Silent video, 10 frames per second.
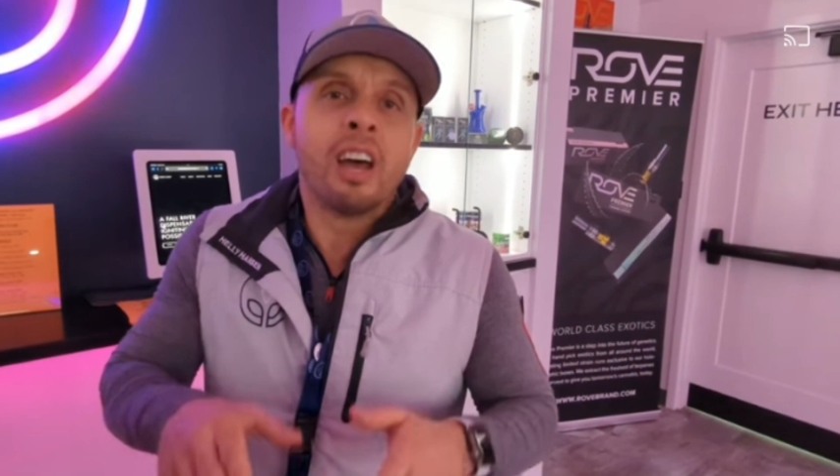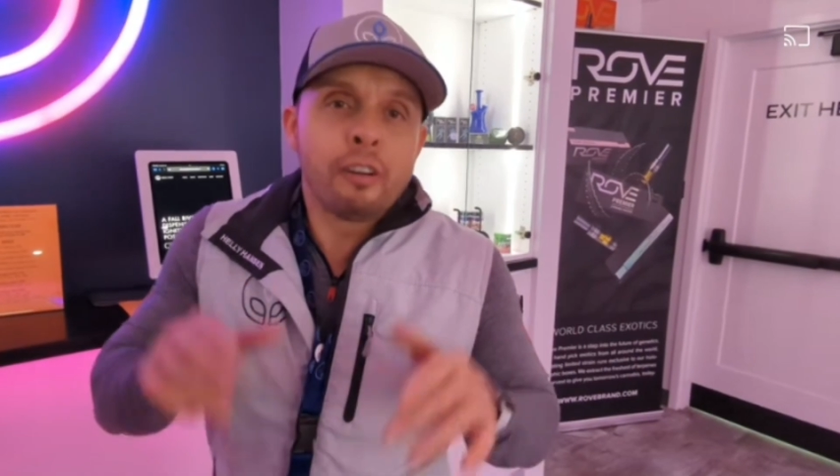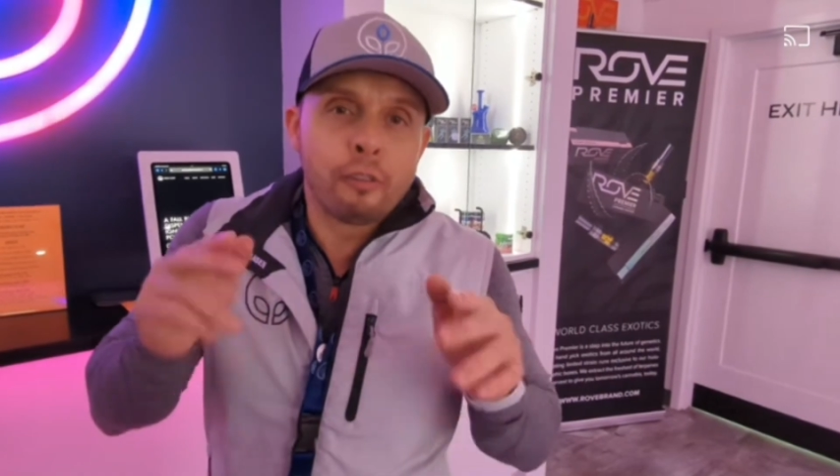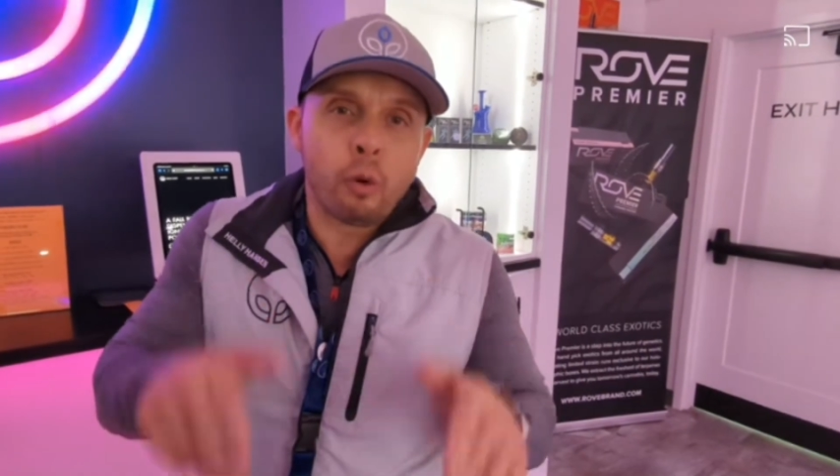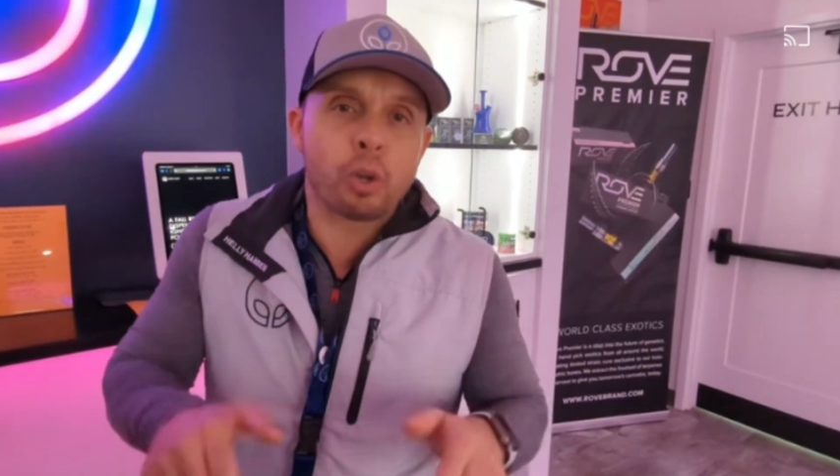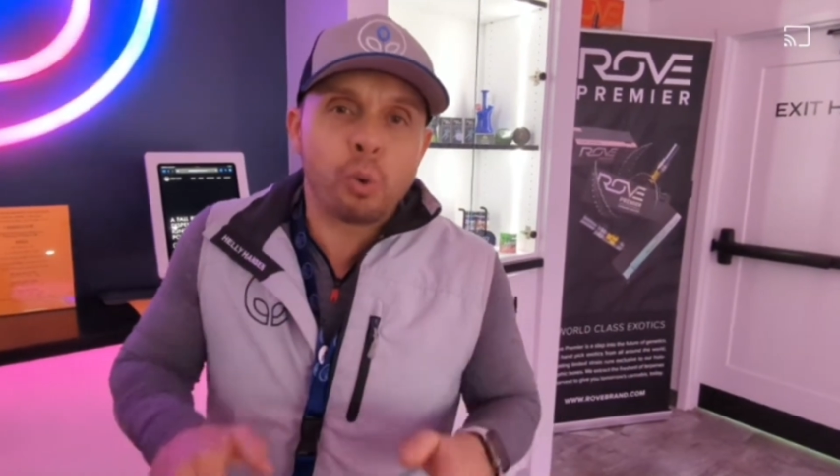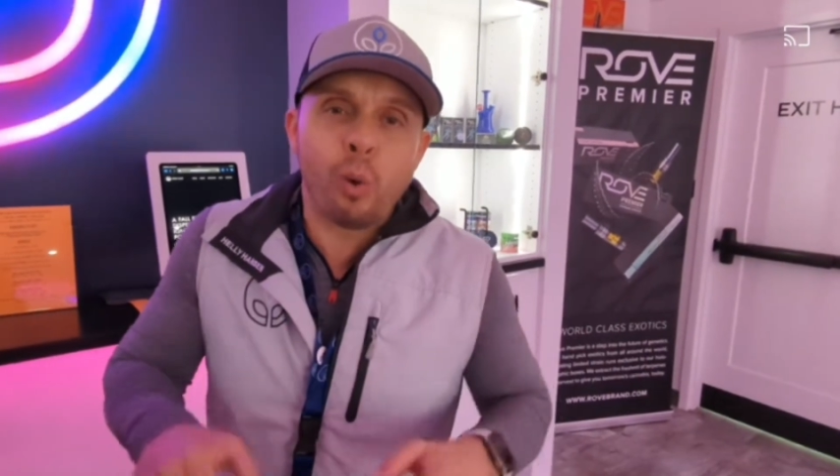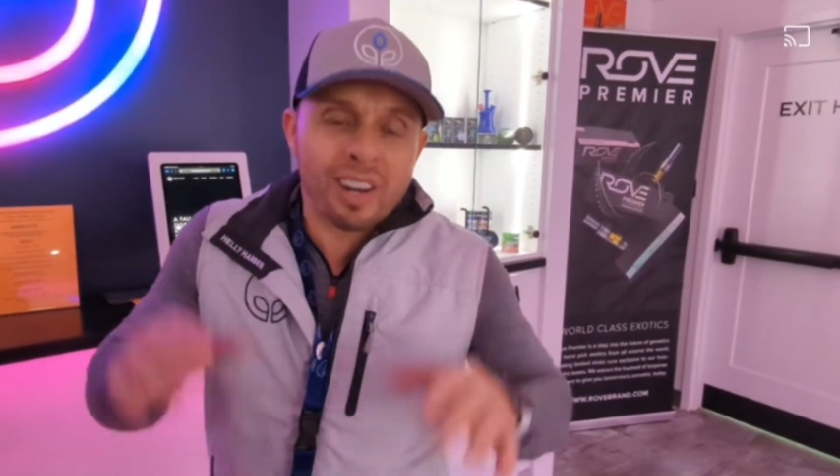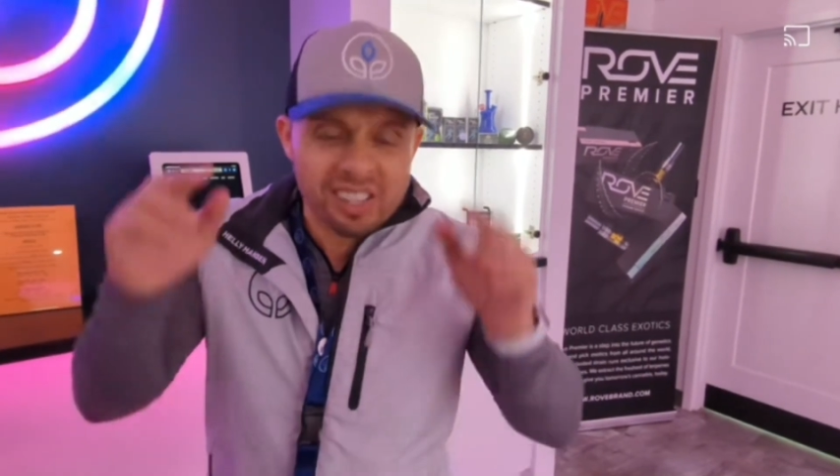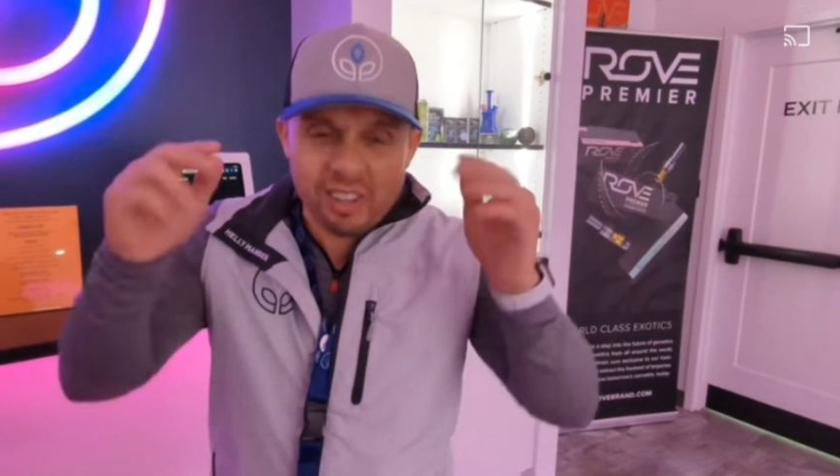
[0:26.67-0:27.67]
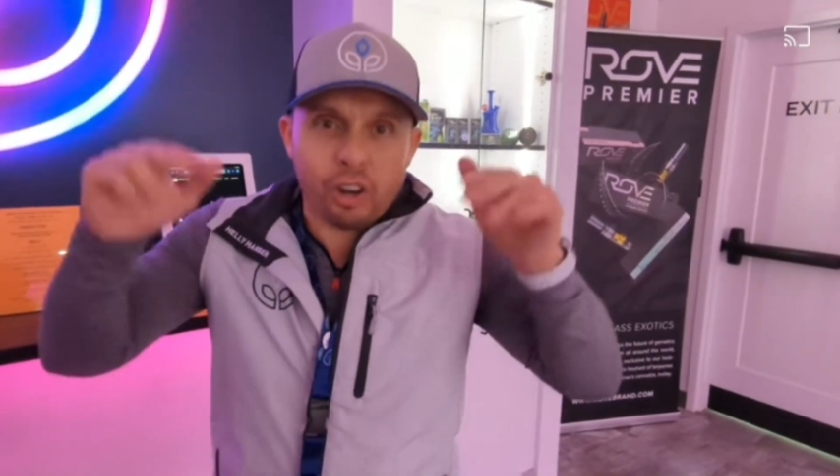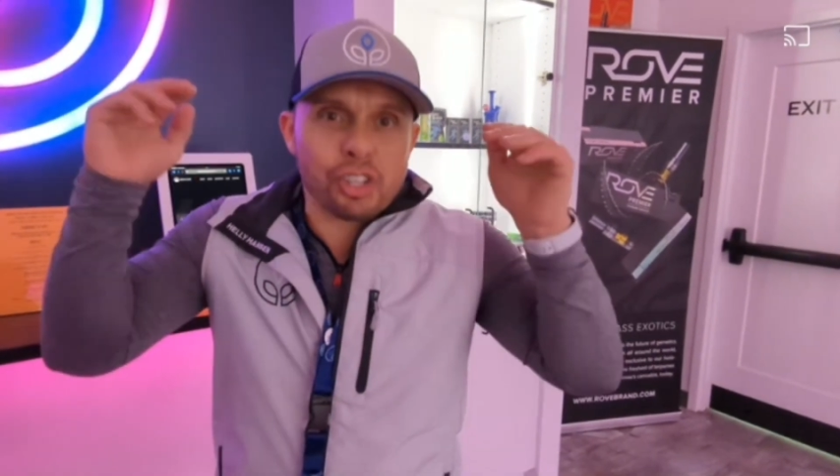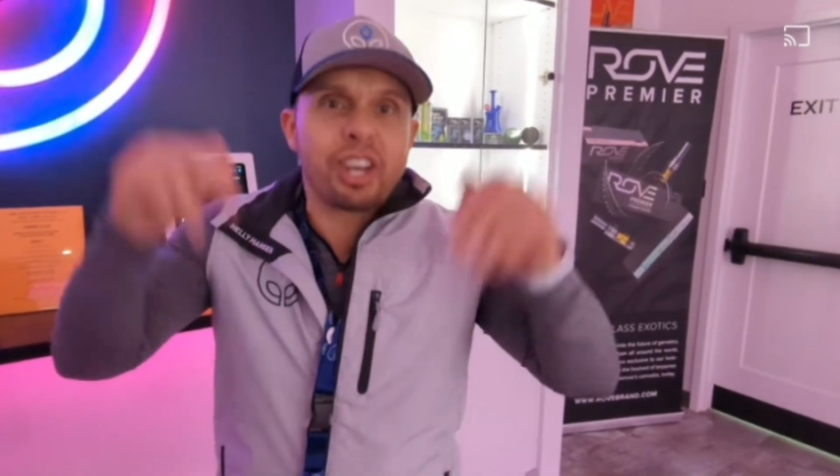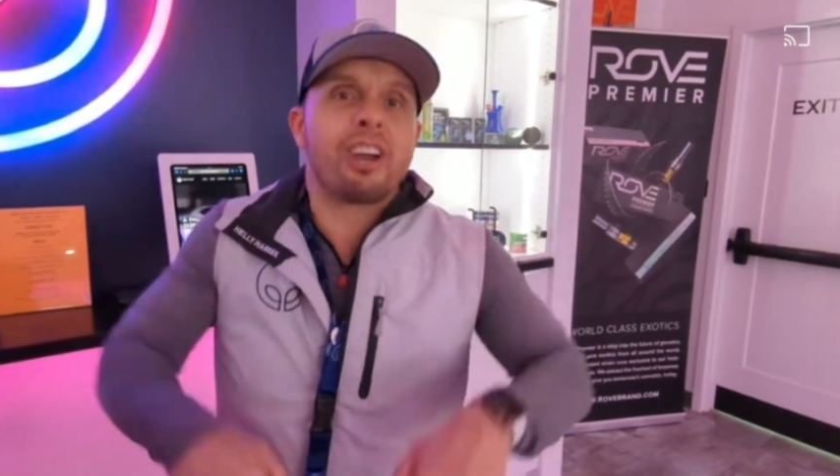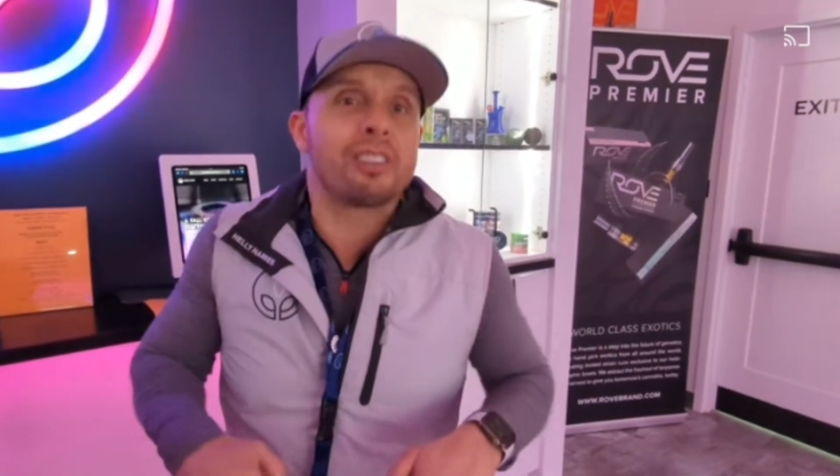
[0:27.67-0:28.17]
420
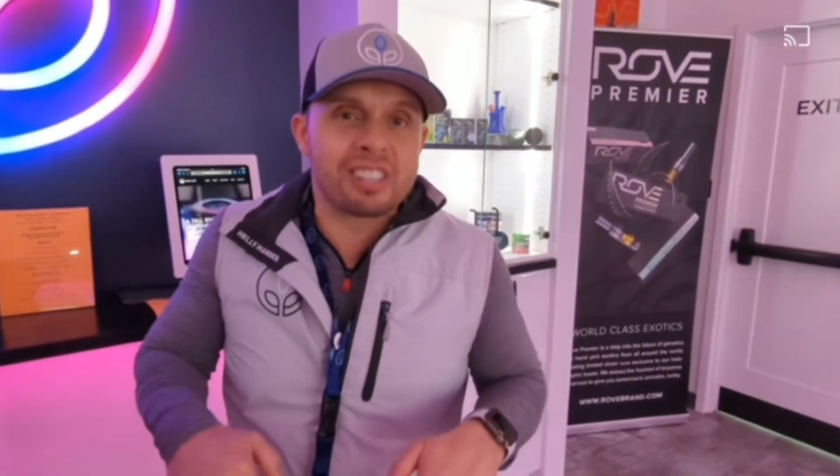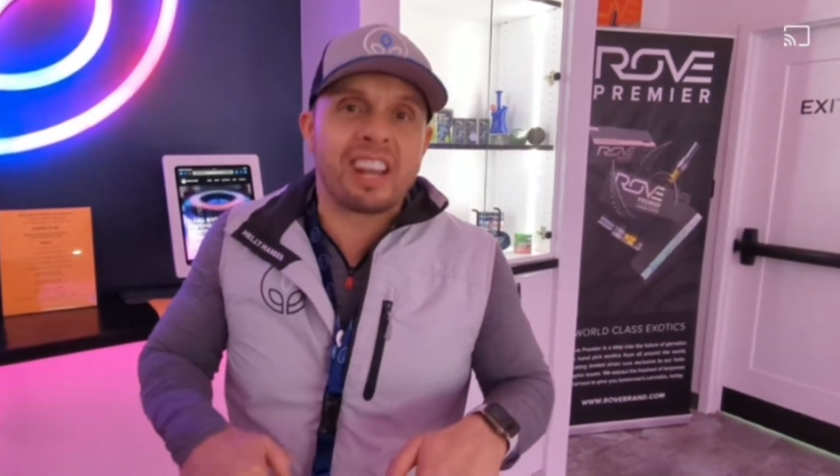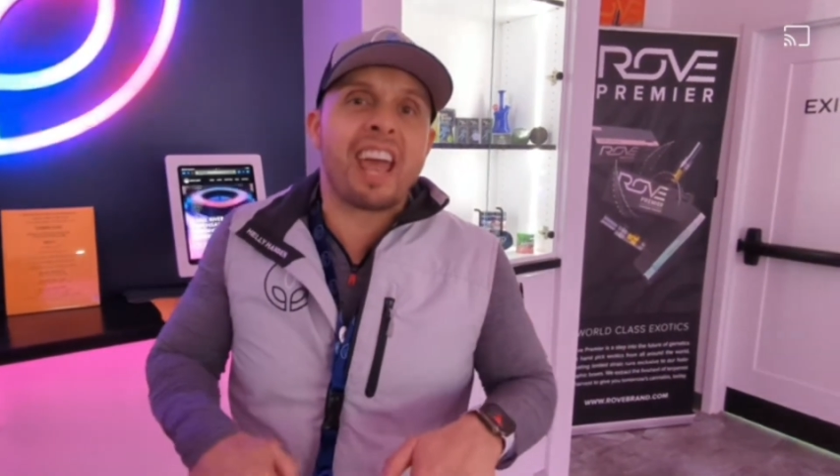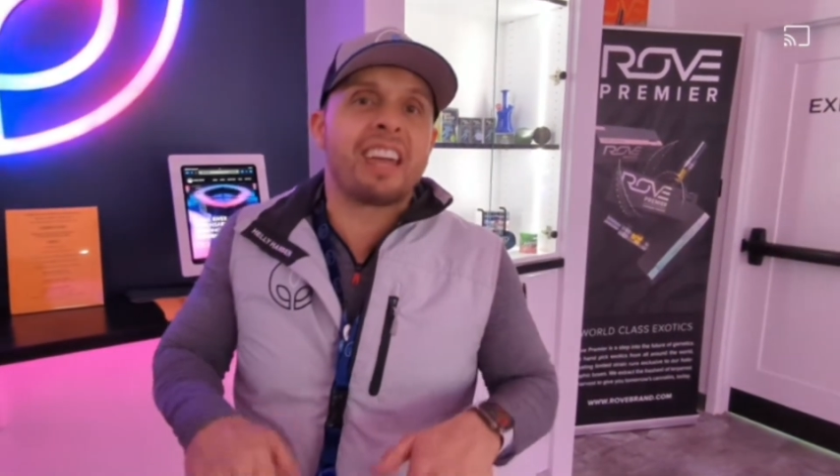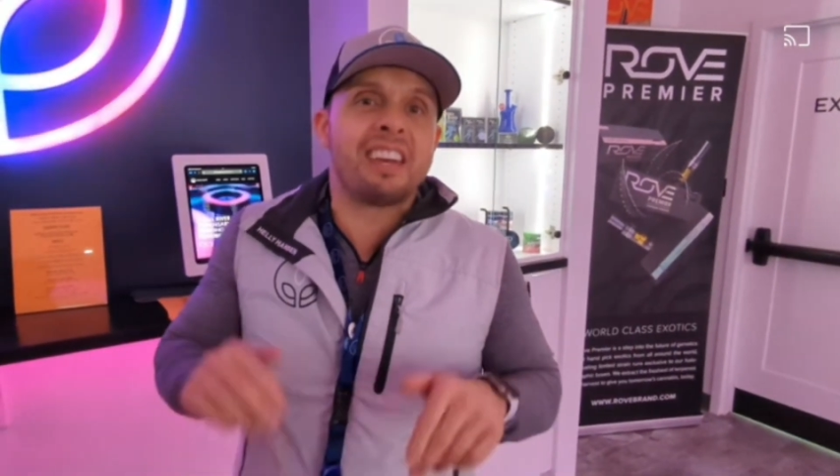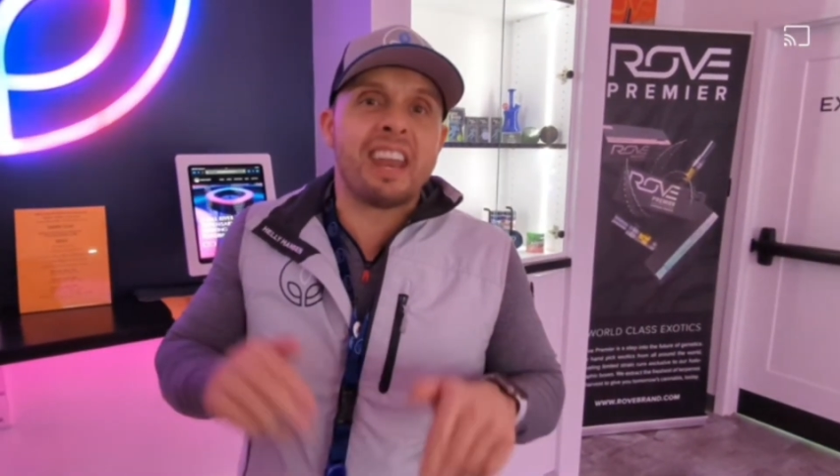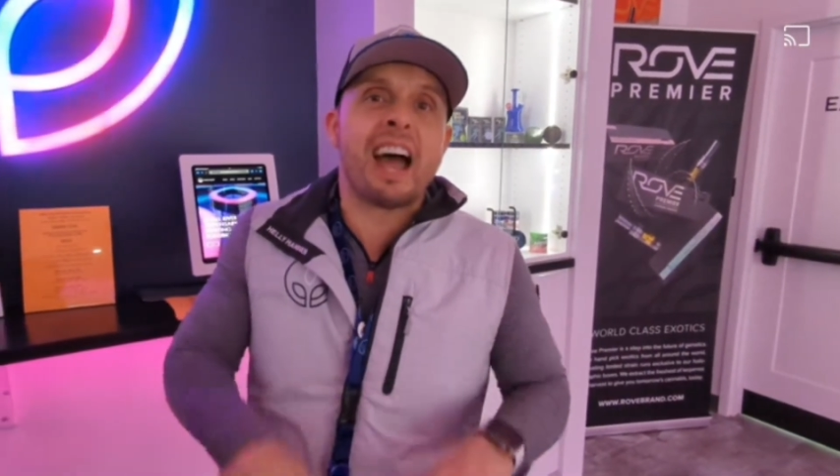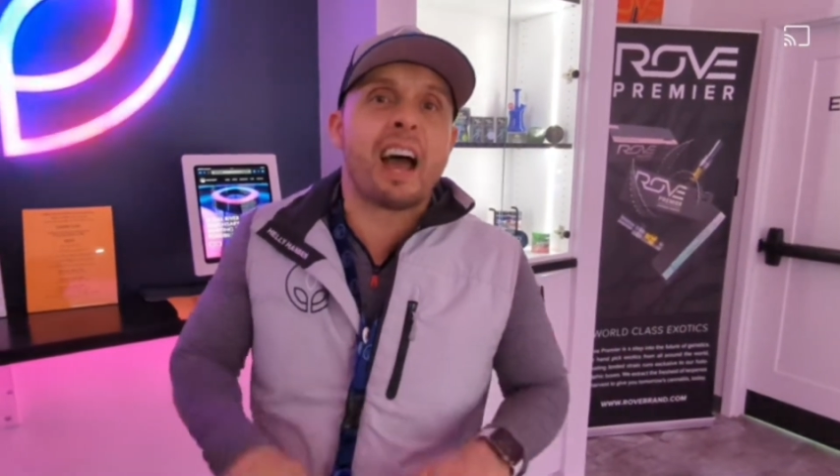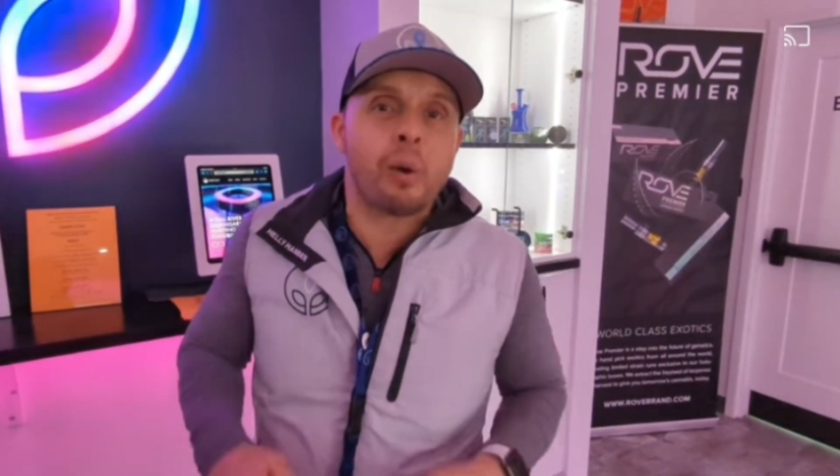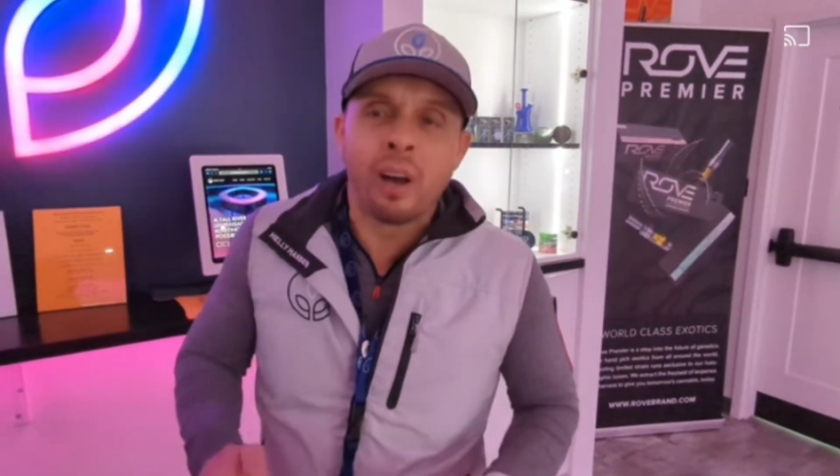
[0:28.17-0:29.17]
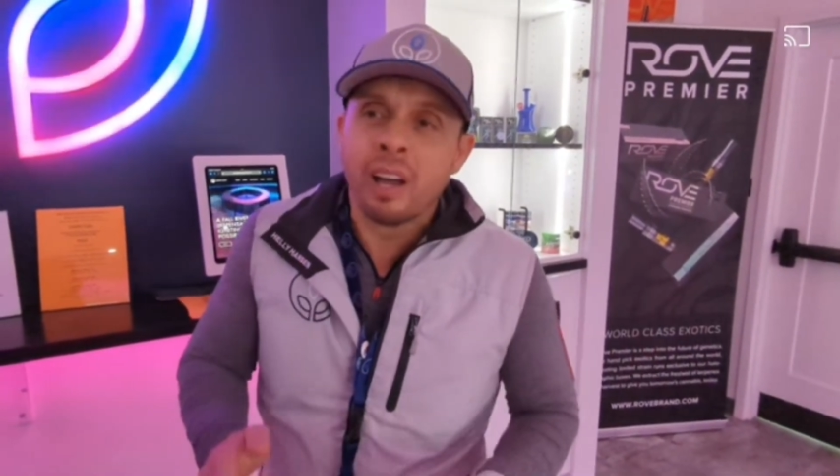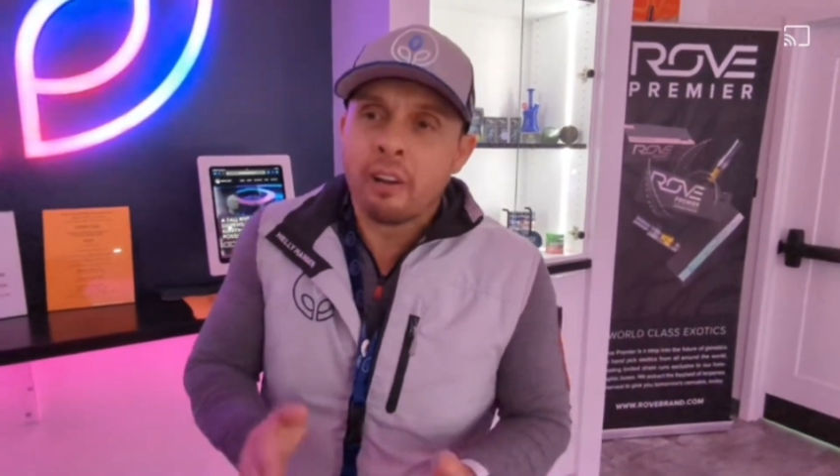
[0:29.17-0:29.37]
starts here today and now